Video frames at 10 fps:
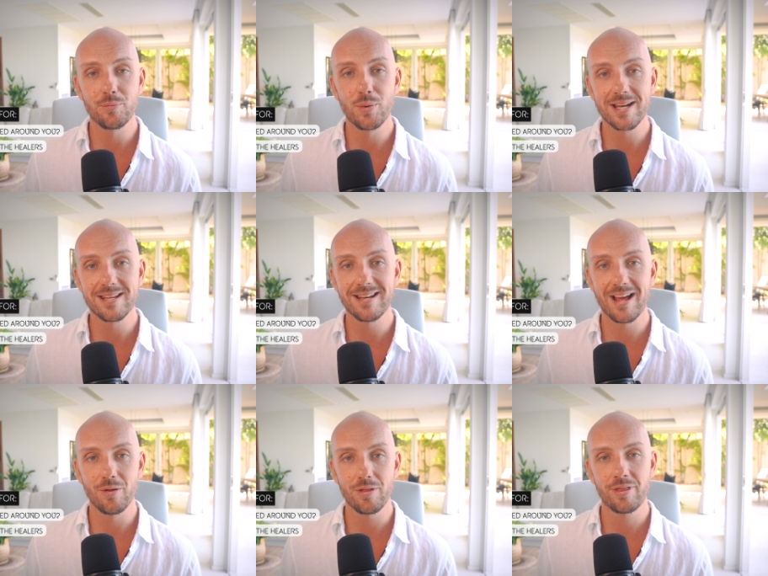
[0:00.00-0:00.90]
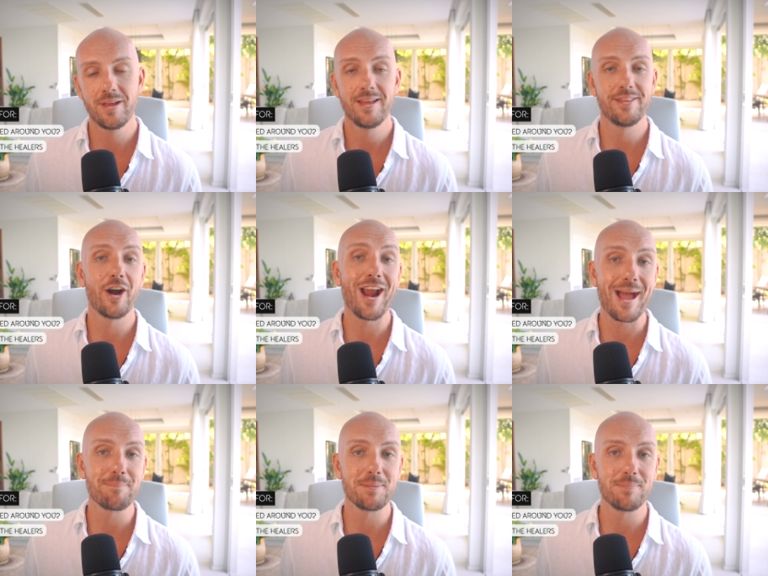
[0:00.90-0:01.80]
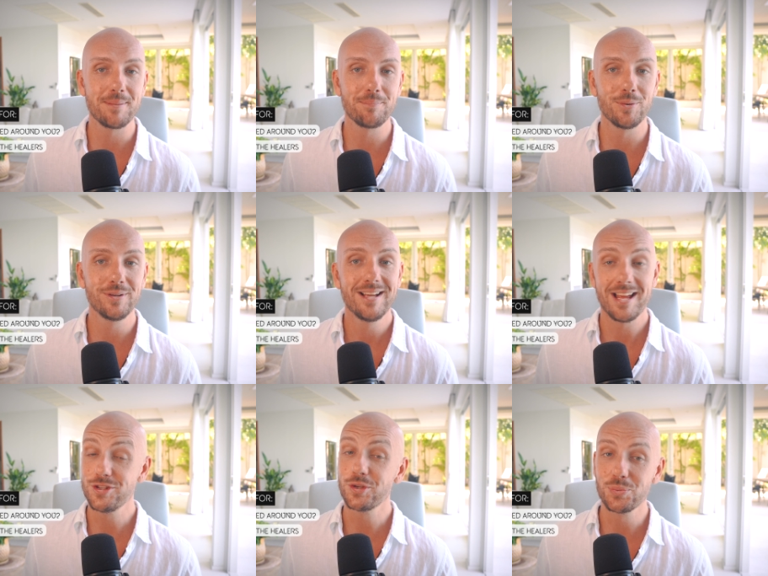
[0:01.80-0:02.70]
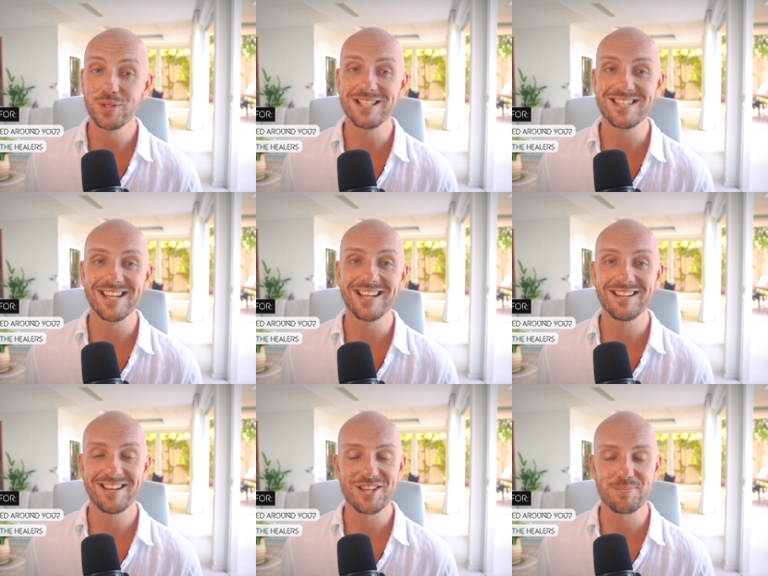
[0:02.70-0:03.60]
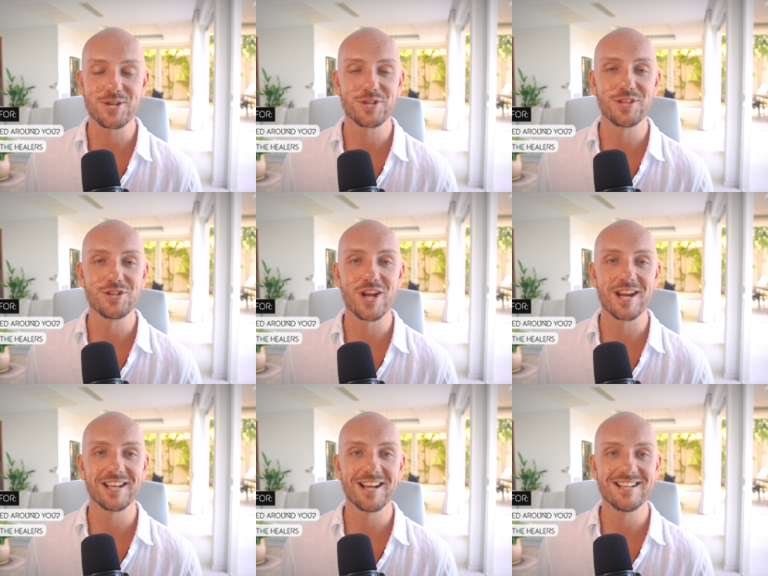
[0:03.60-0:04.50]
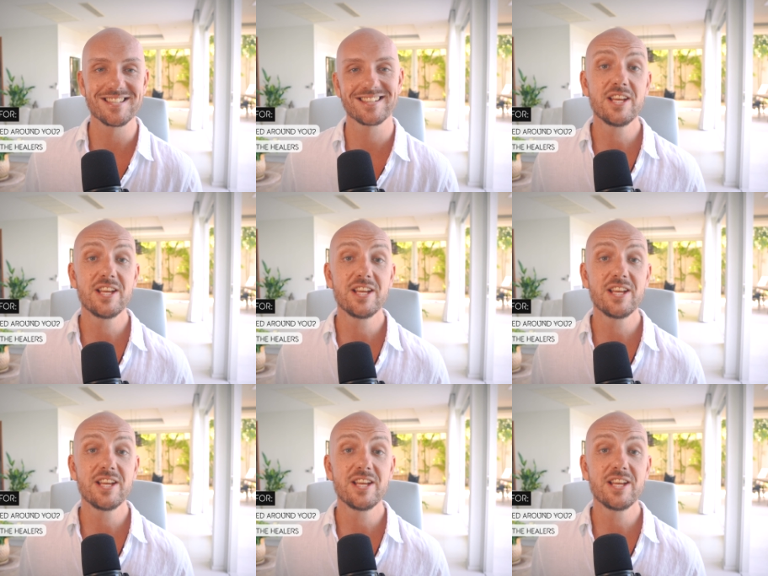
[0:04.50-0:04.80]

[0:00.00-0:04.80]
and radiant health. They are happy people, and you can really see it, especially in their shining eyes.